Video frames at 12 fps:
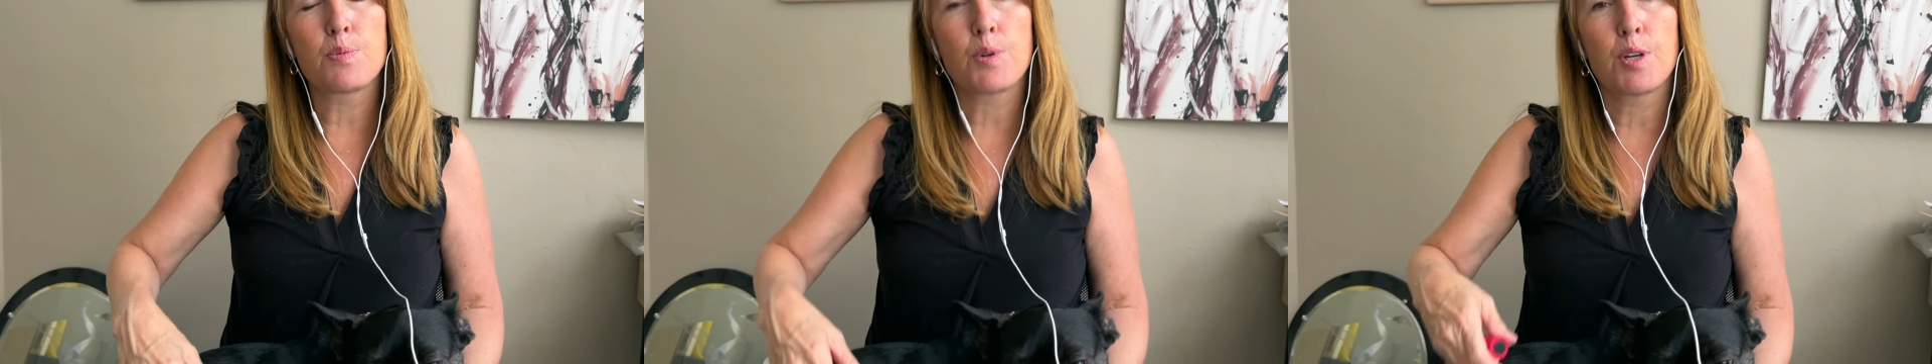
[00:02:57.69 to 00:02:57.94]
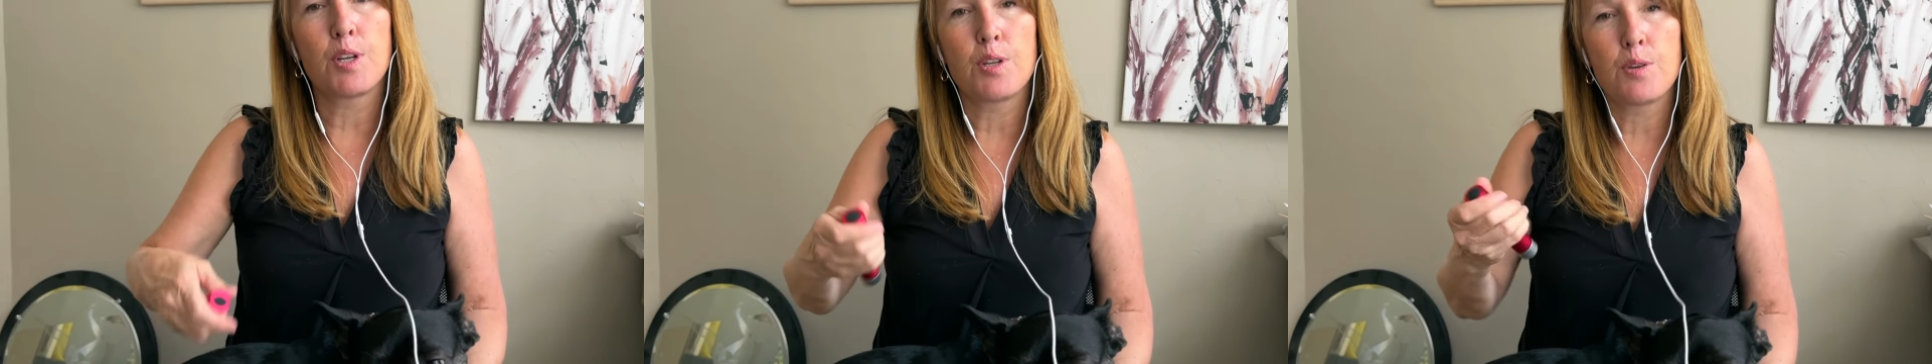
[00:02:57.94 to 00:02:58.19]

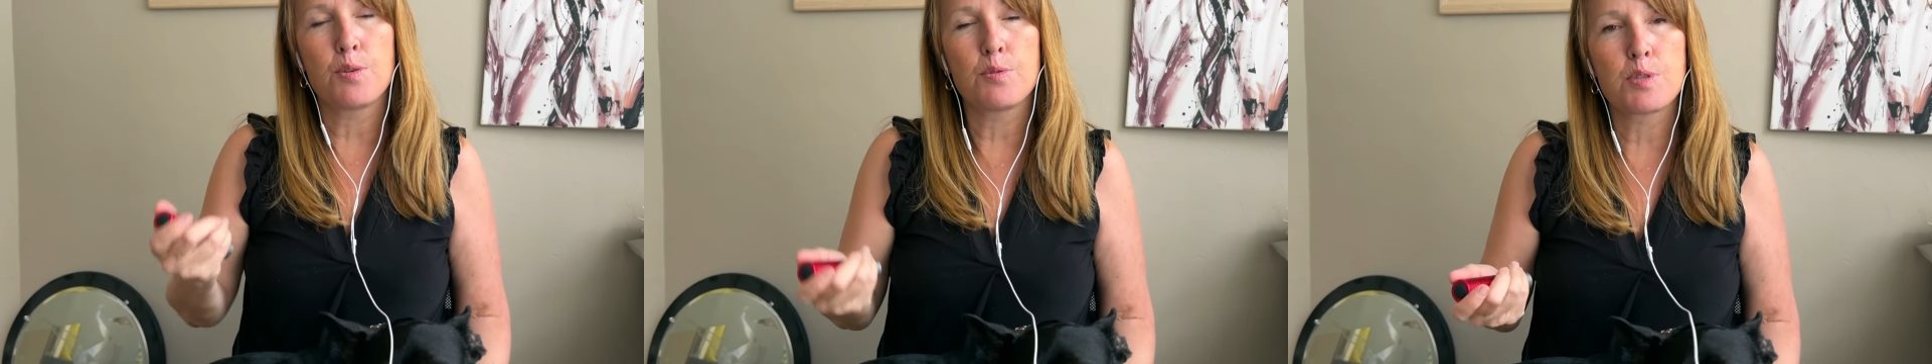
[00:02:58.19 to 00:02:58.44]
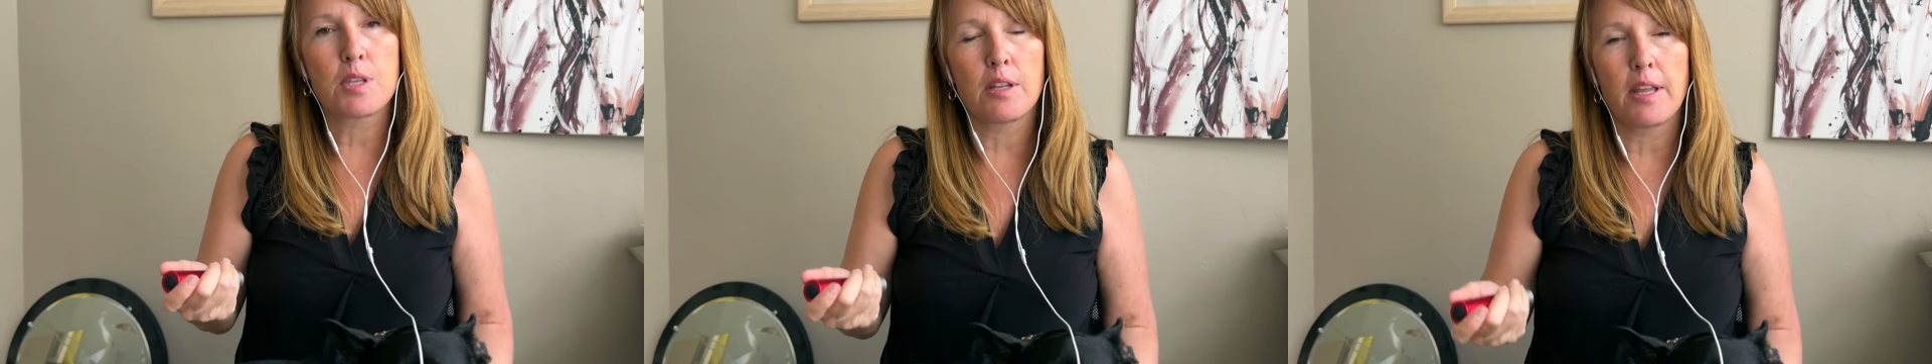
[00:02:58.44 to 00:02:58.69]
We're going to
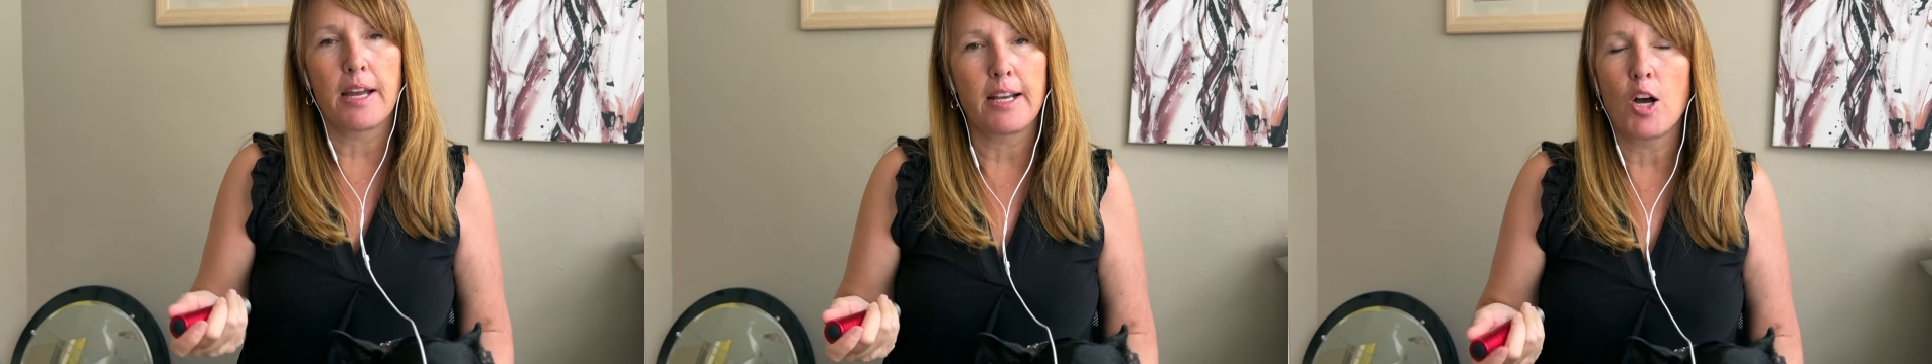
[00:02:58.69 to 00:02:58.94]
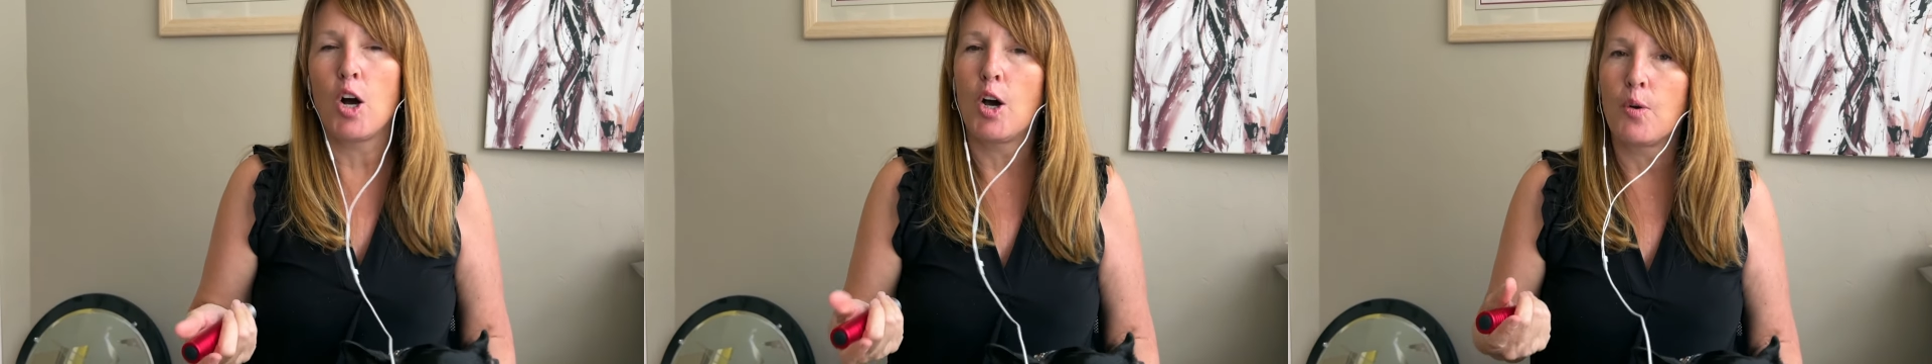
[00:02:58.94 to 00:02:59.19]
use the
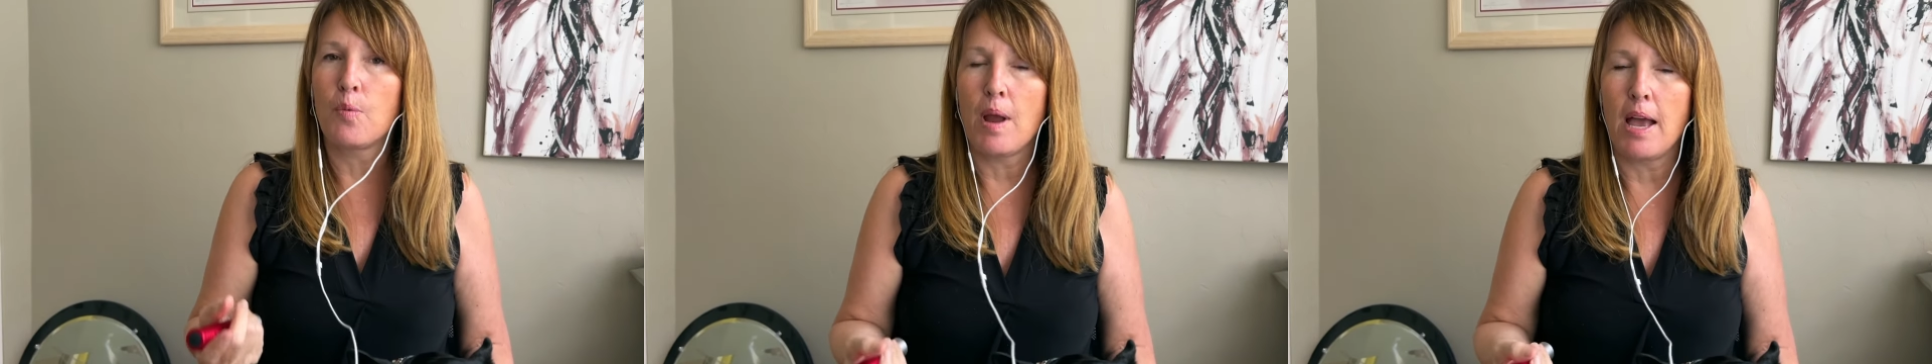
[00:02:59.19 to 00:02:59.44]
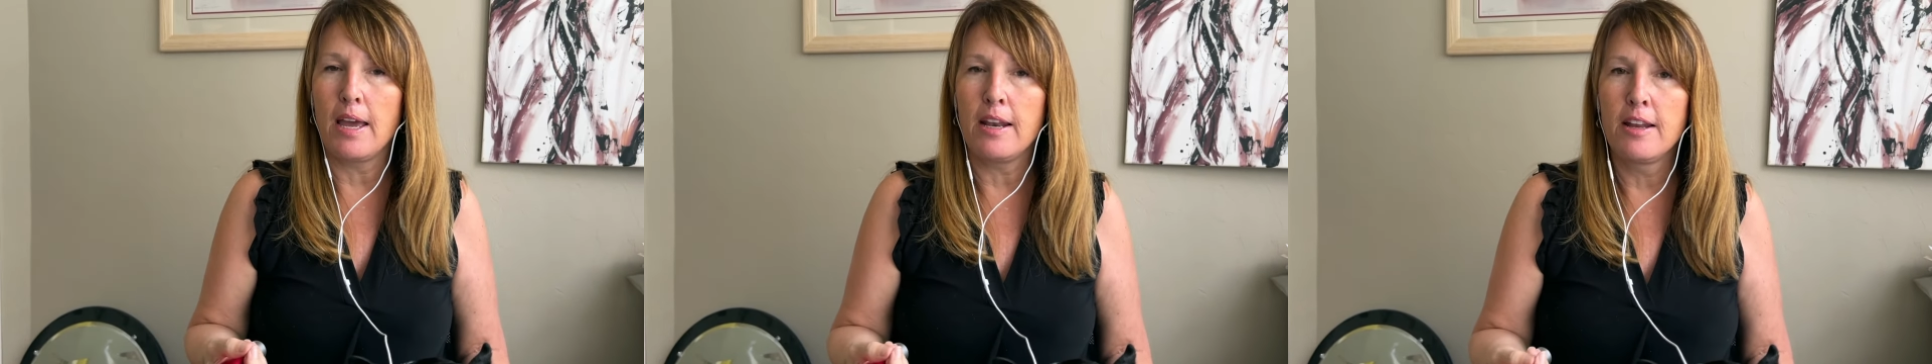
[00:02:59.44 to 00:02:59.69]
light on
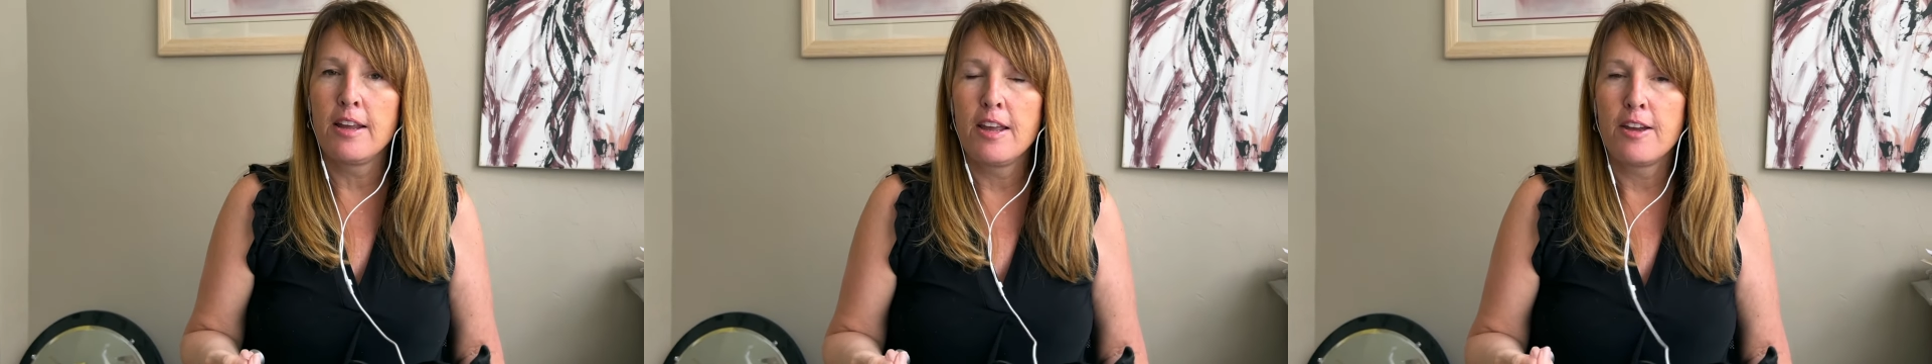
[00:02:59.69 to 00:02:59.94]
red